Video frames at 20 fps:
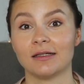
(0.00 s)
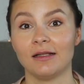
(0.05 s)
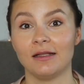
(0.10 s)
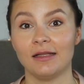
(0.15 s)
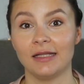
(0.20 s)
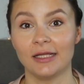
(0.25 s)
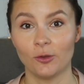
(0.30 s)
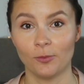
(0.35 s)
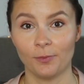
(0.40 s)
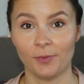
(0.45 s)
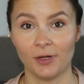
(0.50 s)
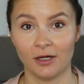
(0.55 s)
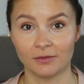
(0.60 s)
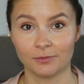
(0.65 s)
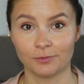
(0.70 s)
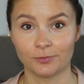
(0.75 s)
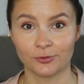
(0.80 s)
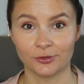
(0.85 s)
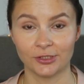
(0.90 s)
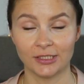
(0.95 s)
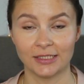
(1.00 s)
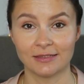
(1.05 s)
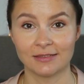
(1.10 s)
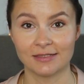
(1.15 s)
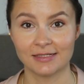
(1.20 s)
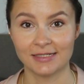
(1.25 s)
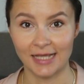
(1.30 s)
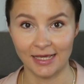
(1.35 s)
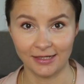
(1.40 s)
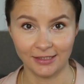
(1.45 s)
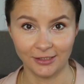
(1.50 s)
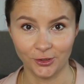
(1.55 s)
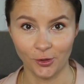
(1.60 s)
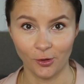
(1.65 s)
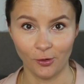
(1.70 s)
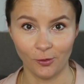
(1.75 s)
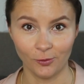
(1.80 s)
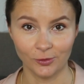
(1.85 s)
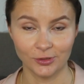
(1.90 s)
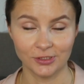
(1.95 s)
leopard print teddy
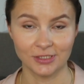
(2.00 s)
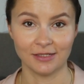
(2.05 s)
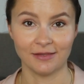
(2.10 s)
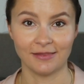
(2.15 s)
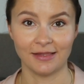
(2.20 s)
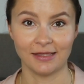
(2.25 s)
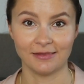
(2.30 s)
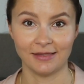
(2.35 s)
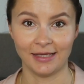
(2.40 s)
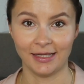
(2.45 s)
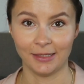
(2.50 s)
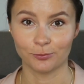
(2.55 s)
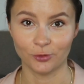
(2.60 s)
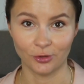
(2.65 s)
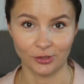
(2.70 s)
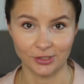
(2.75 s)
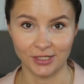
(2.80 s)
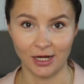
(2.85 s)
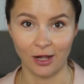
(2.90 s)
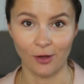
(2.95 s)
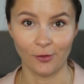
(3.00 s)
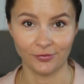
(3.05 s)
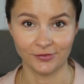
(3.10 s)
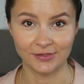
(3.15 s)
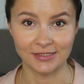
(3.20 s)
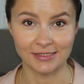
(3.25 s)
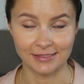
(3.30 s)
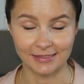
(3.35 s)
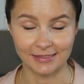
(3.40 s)
coat that they brought out this